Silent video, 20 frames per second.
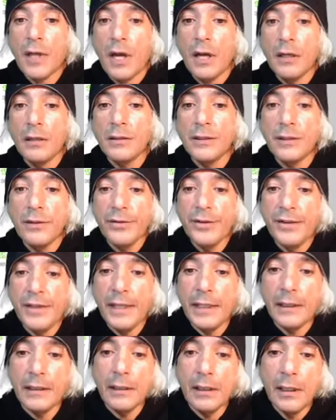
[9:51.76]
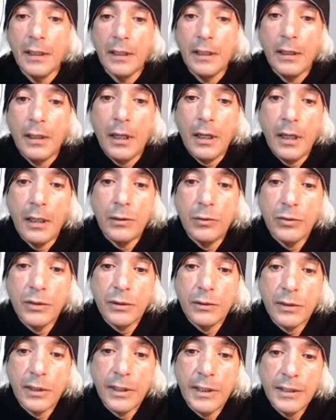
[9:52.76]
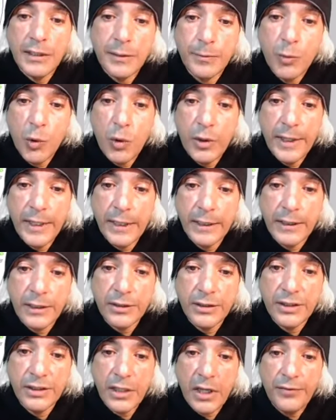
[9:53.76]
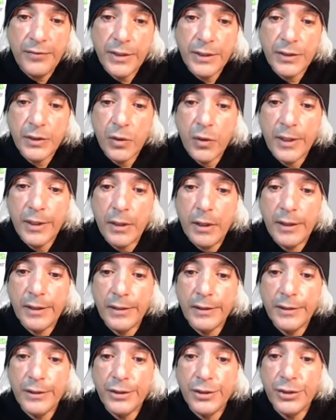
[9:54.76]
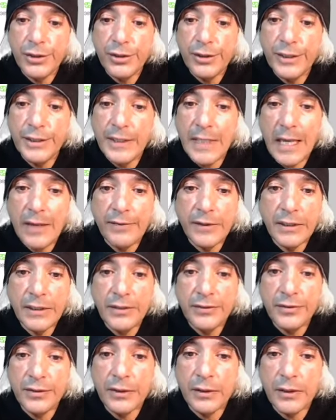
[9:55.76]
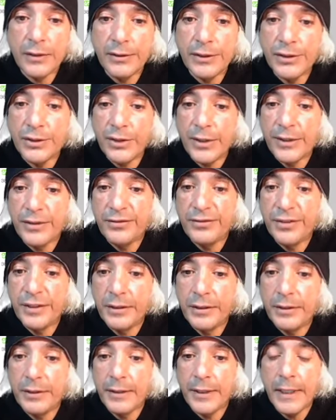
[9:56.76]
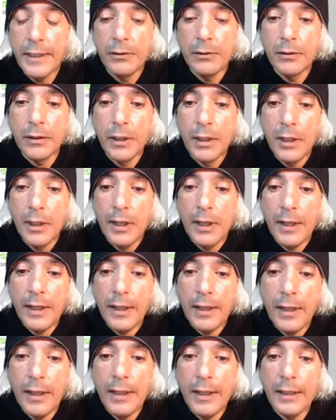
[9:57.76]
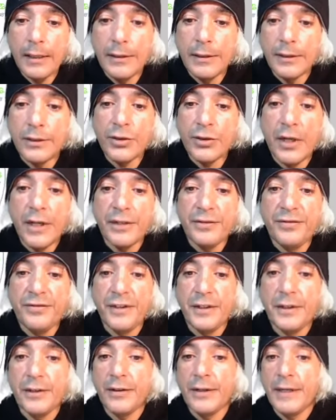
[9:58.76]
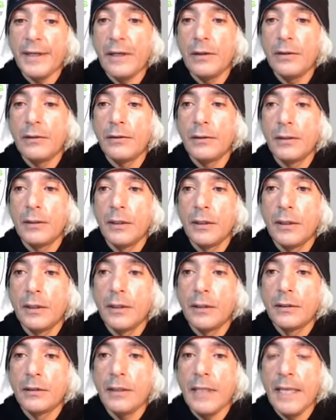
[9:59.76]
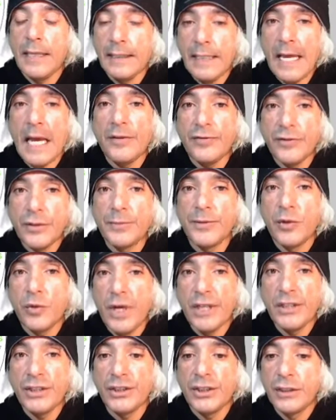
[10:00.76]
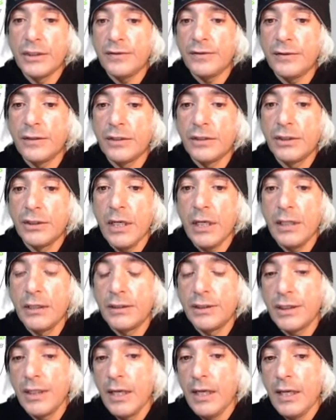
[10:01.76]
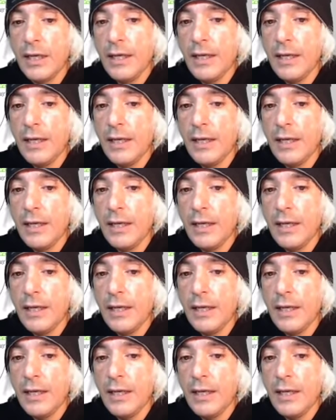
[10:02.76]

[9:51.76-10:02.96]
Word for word: I also think I was this morning, there's stuff that's going on, and the jury's having difficulty trying to figure it out and trying to figure out like they have some questions for the judge.